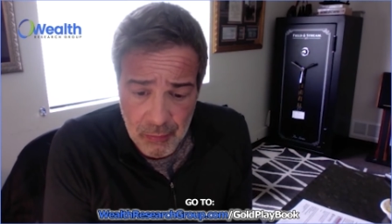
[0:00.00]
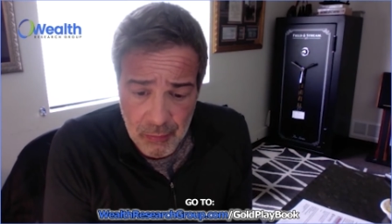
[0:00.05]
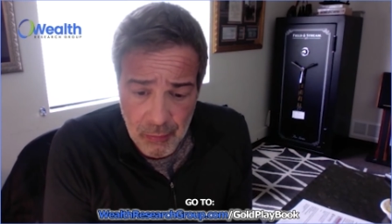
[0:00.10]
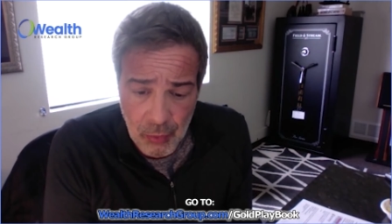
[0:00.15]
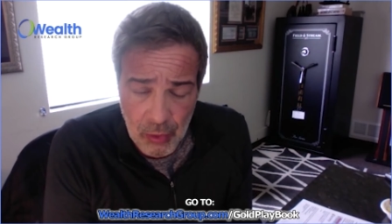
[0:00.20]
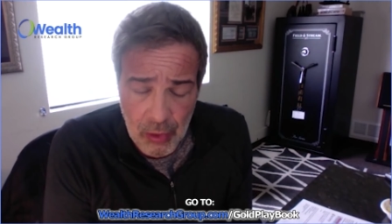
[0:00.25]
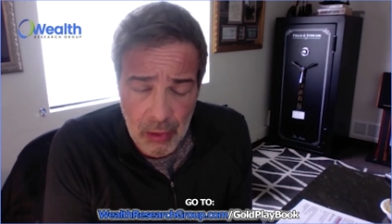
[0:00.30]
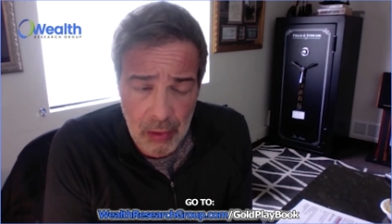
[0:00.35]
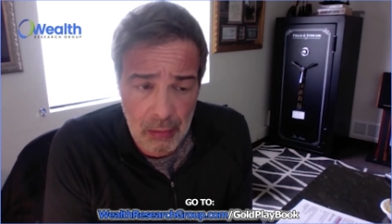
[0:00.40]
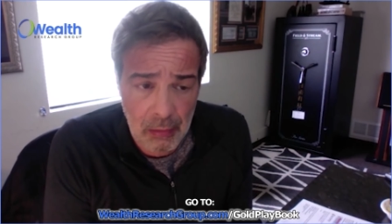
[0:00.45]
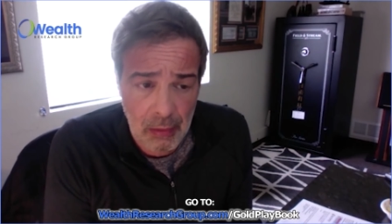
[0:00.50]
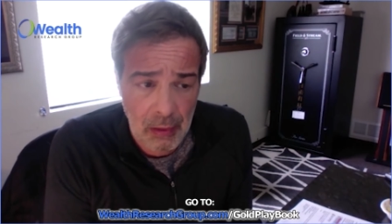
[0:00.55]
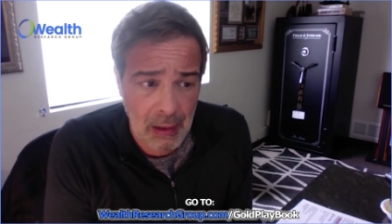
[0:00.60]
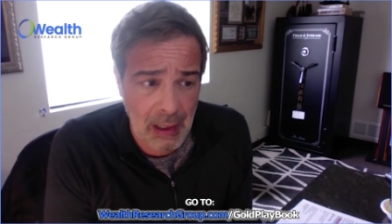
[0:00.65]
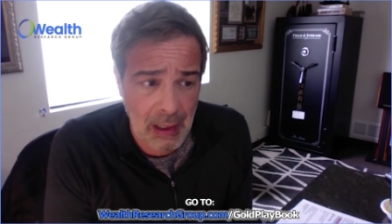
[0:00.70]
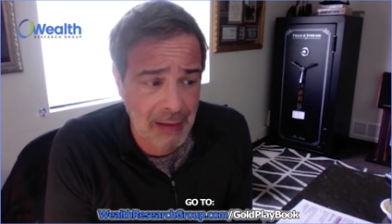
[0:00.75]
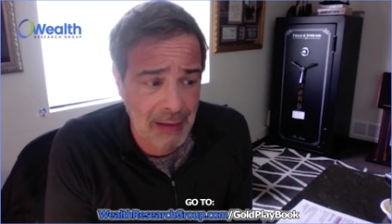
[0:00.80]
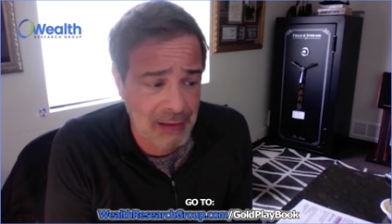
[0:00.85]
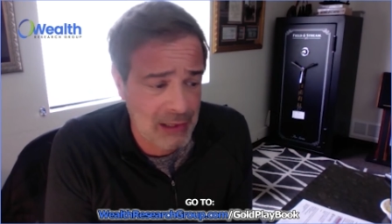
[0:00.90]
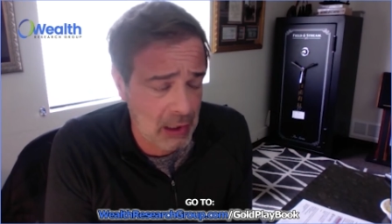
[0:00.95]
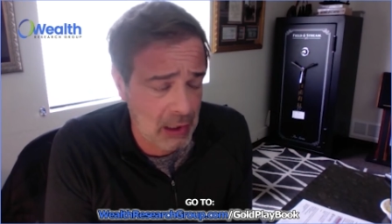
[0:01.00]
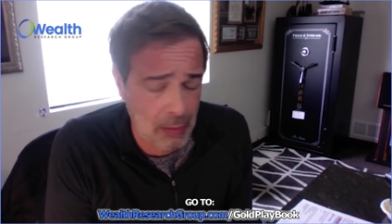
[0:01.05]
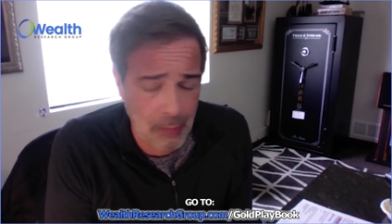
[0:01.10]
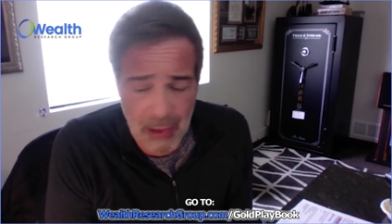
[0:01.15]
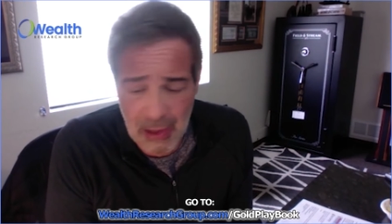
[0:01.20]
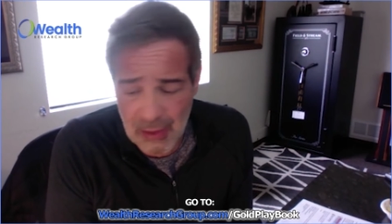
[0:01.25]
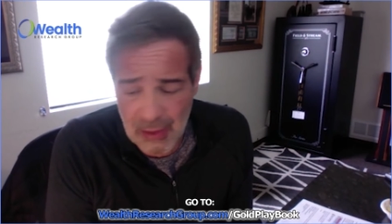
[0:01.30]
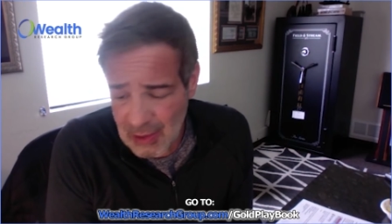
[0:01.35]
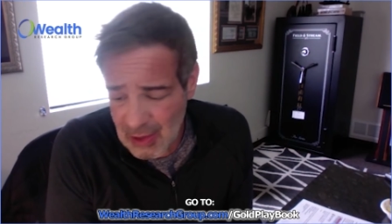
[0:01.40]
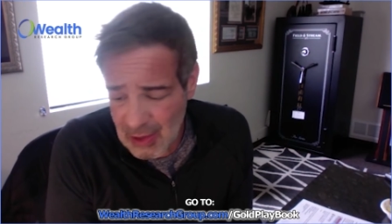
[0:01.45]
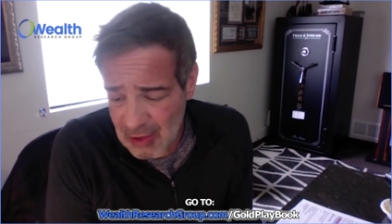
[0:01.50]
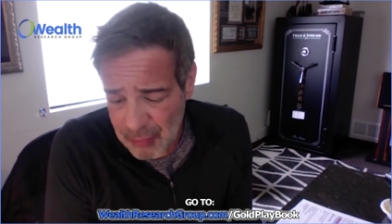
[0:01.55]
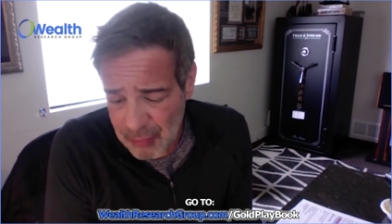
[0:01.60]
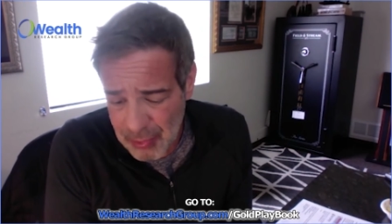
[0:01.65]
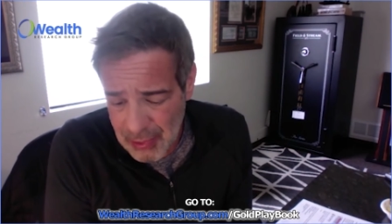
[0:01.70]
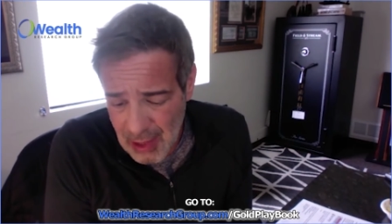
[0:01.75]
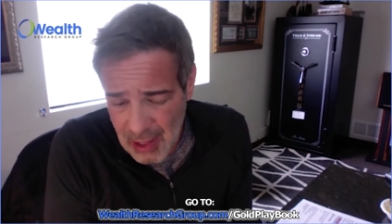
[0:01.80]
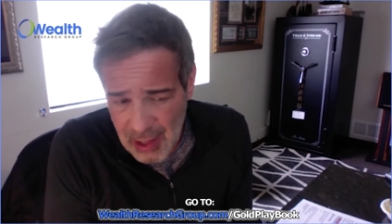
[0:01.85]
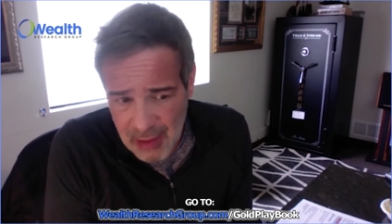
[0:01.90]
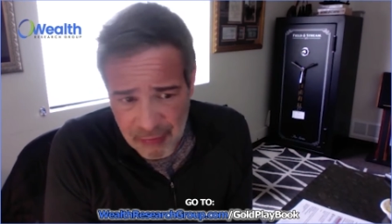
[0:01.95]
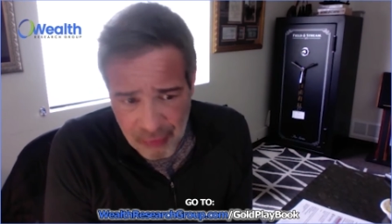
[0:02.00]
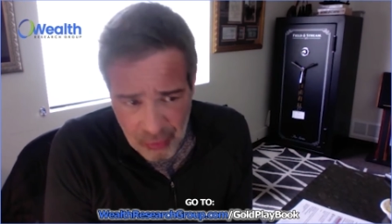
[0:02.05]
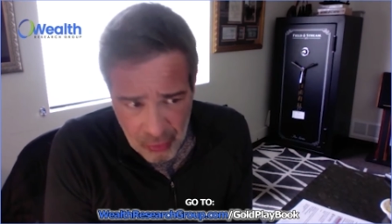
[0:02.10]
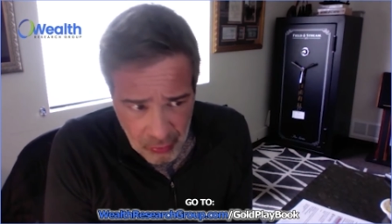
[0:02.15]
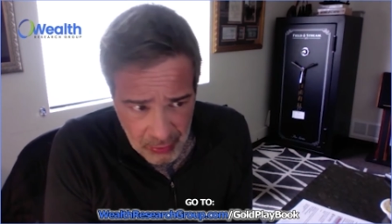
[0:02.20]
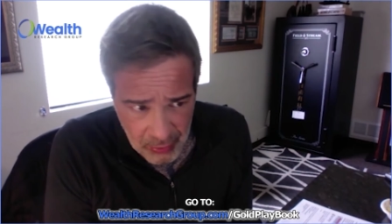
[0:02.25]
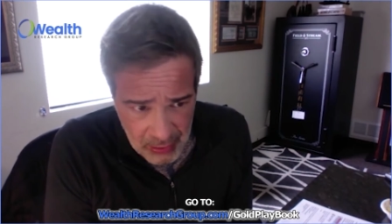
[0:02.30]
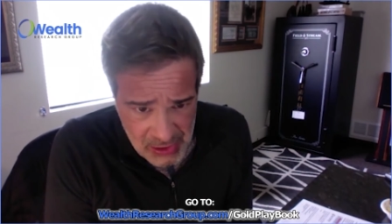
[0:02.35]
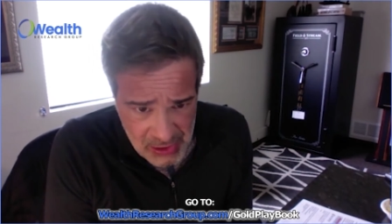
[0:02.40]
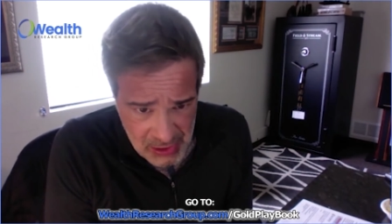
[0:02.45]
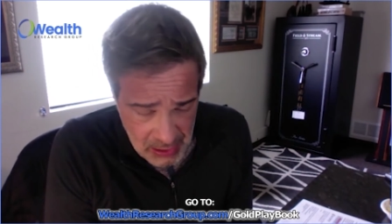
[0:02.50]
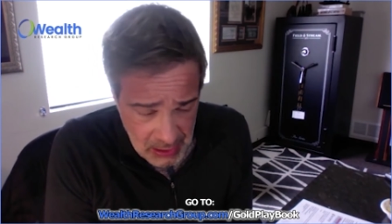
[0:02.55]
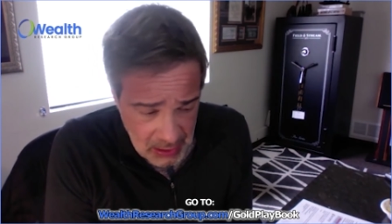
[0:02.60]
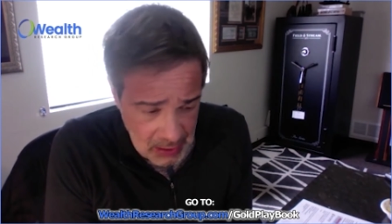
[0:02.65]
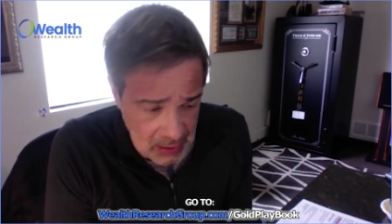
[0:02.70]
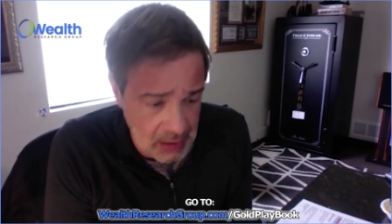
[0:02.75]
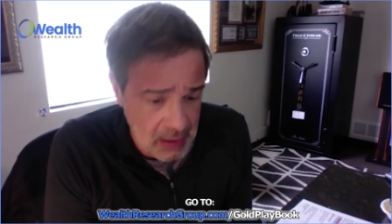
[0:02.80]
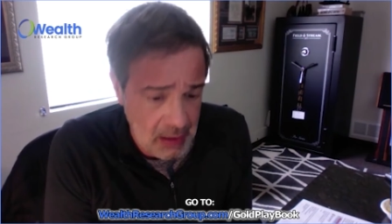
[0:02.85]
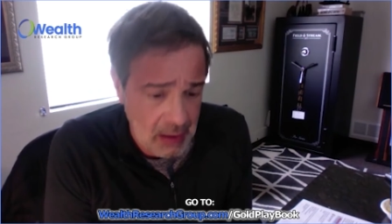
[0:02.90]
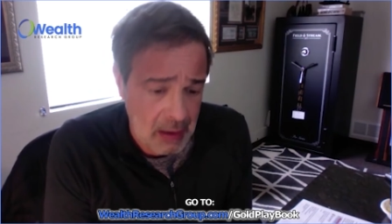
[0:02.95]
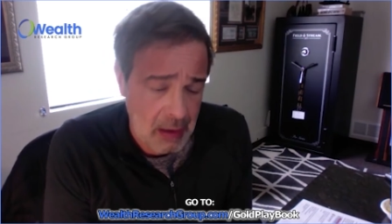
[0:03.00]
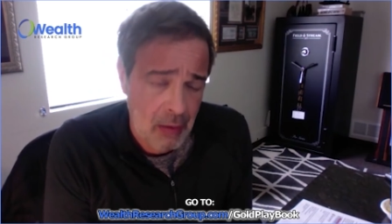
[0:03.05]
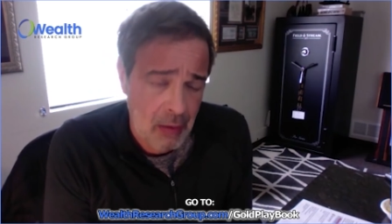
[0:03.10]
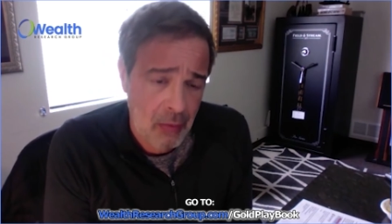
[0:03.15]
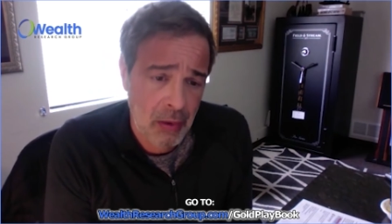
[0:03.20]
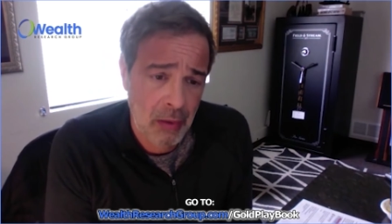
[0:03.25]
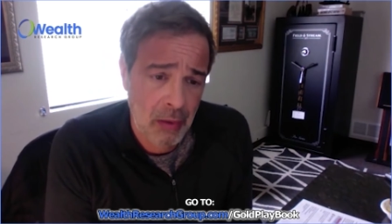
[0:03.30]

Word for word: and were contacted by the FBI a few weeks later